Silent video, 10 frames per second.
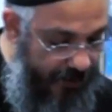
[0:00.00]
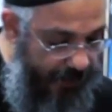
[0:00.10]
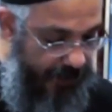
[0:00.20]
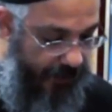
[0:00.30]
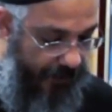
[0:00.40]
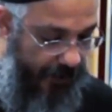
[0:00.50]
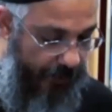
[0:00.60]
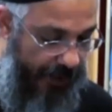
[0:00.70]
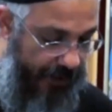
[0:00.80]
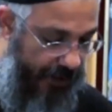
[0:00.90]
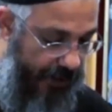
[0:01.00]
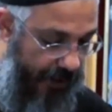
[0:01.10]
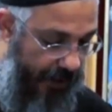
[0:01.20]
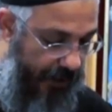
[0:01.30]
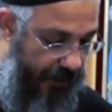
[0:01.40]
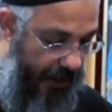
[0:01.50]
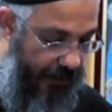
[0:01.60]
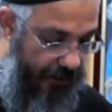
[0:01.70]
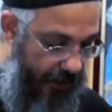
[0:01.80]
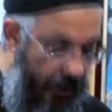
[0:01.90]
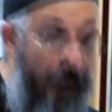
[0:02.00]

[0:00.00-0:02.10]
is built on humility, not